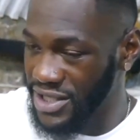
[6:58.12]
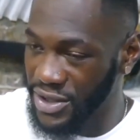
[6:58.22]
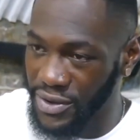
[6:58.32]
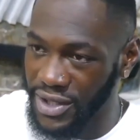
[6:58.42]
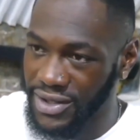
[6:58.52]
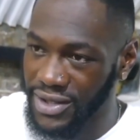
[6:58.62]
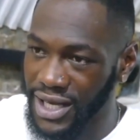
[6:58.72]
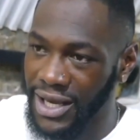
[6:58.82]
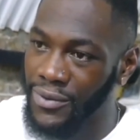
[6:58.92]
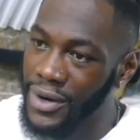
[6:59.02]
to do it.
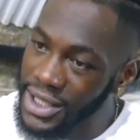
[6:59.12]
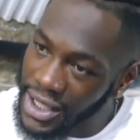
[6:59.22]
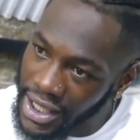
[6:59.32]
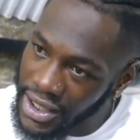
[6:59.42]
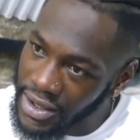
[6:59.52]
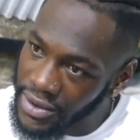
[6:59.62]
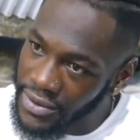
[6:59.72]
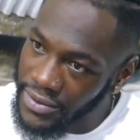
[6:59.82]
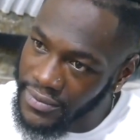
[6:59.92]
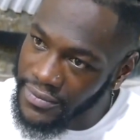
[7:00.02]
And what did he
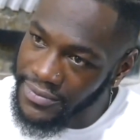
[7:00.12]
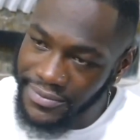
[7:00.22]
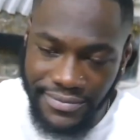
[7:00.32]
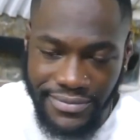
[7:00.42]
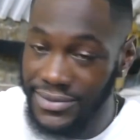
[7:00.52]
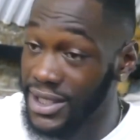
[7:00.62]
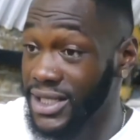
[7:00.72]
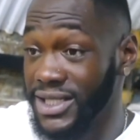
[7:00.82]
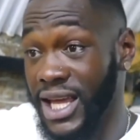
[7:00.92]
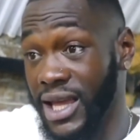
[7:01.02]
do?
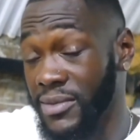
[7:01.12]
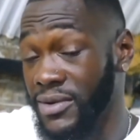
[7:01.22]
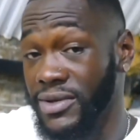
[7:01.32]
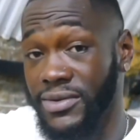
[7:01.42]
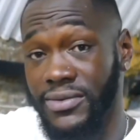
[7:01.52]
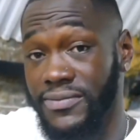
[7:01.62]
Shame on